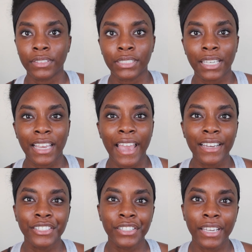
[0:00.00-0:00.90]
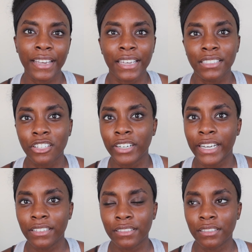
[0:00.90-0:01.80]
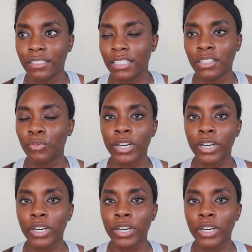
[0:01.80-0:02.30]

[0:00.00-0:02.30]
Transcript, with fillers: He's like, actually, I guess the grant doesn't